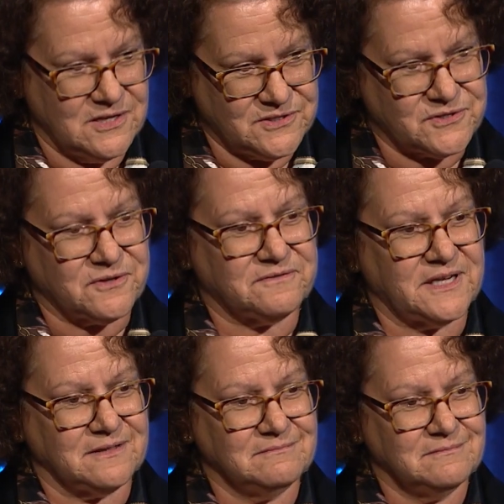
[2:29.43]

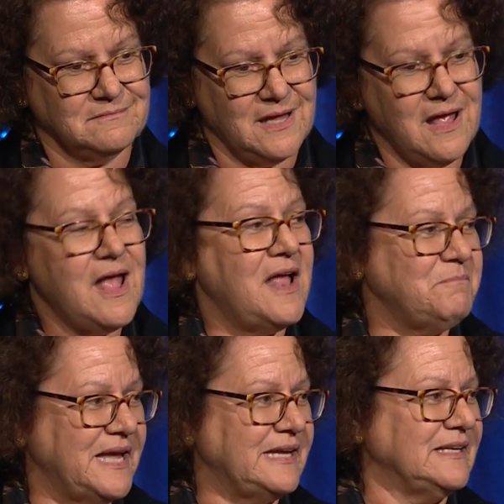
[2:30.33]
serving, and
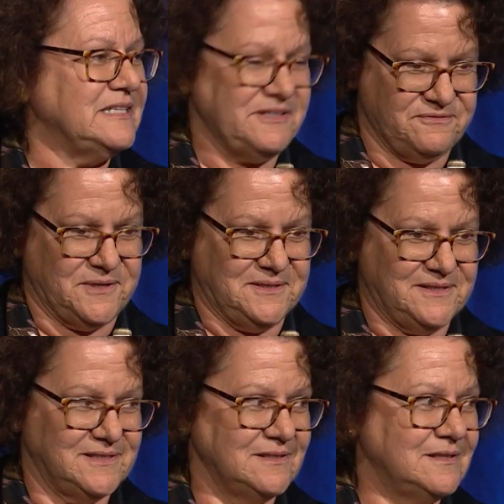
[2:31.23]
making a
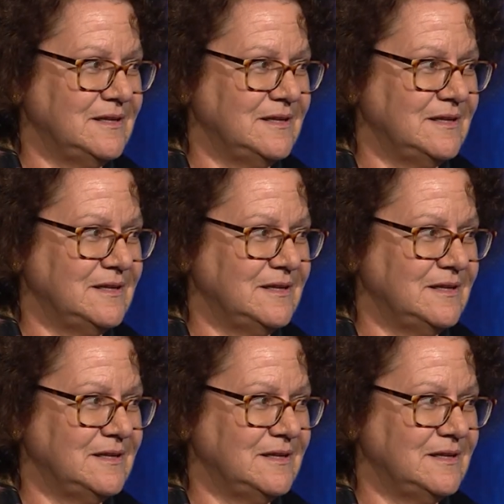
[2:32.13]
difference.